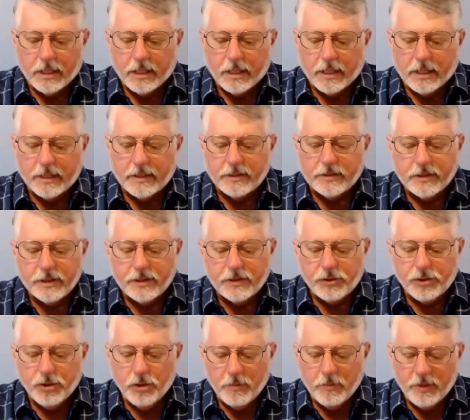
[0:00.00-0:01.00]
Is this
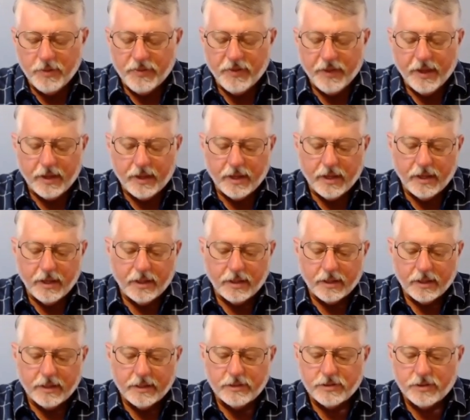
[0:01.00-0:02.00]
human thinking,
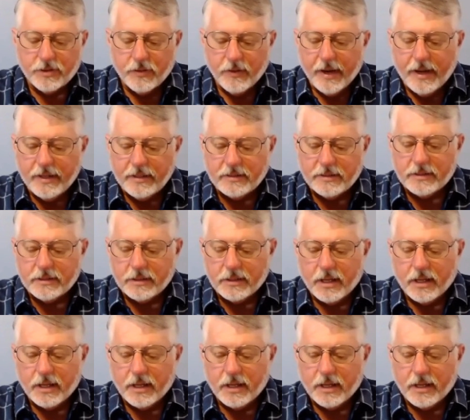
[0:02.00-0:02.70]
is grace